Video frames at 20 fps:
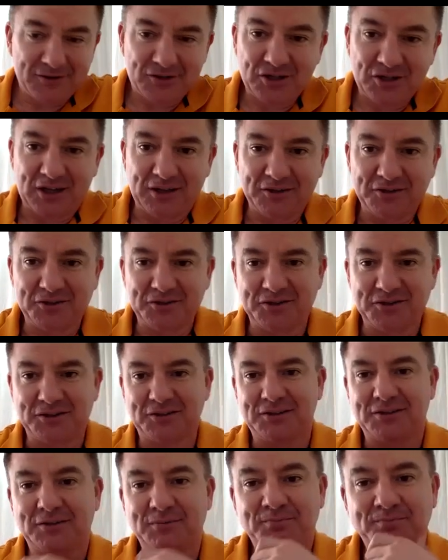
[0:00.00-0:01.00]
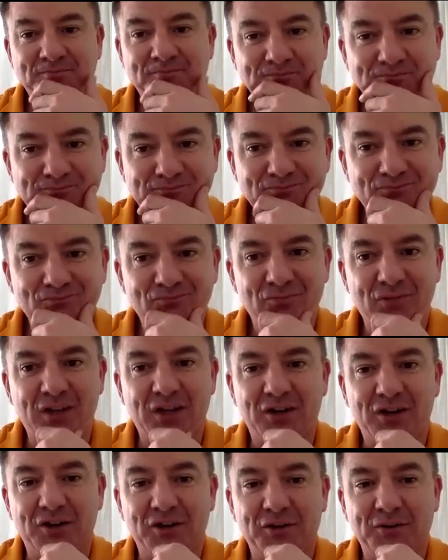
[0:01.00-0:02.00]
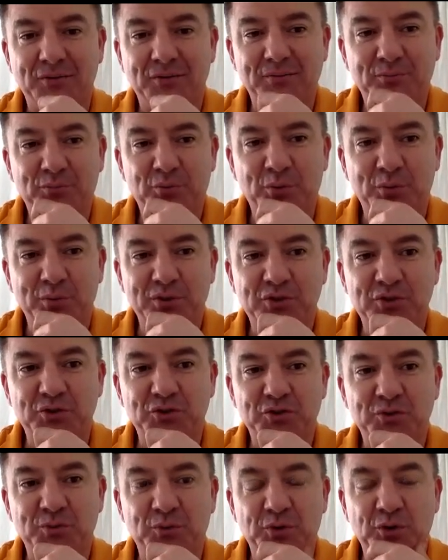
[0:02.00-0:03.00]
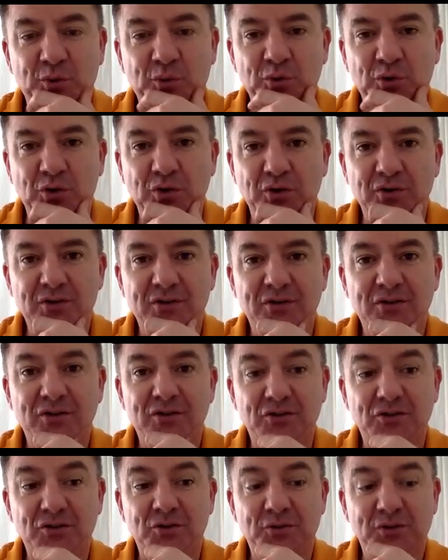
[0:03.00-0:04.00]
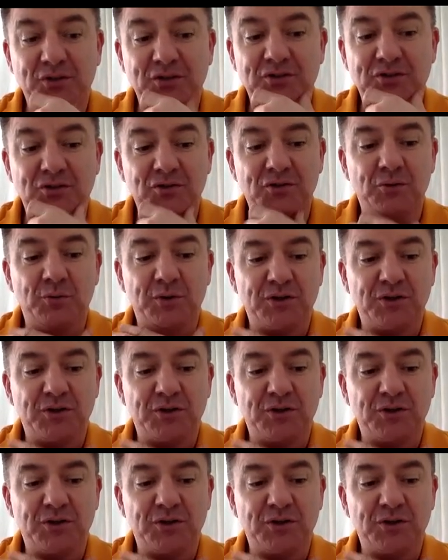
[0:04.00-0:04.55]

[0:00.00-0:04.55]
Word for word: Challenges, you know, probably too small a word to do what you do.